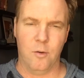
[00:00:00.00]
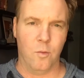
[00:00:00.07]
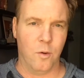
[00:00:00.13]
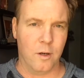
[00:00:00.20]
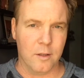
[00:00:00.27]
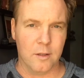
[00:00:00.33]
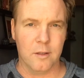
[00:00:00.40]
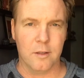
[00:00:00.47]

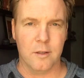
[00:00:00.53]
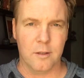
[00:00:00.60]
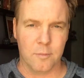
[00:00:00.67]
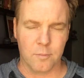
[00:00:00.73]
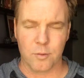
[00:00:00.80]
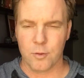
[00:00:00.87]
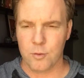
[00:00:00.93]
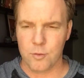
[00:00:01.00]
one of the
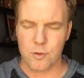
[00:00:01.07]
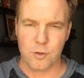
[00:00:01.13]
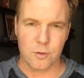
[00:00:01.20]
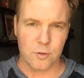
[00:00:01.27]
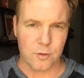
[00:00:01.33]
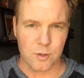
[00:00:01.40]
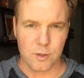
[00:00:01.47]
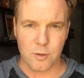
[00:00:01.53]

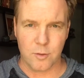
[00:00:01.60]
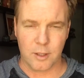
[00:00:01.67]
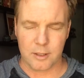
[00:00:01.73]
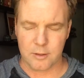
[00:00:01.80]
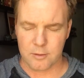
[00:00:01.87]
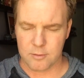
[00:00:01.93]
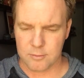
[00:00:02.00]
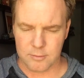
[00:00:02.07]
producers,
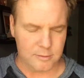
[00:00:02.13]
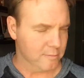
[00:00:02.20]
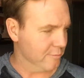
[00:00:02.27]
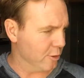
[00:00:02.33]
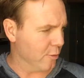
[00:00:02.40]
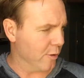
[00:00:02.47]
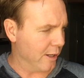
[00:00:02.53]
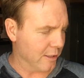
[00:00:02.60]

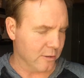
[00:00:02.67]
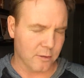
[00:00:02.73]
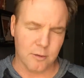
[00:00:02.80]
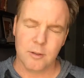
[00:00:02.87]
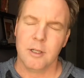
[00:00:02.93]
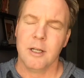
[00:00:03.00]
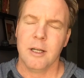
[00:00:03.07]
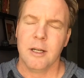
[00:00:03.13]
director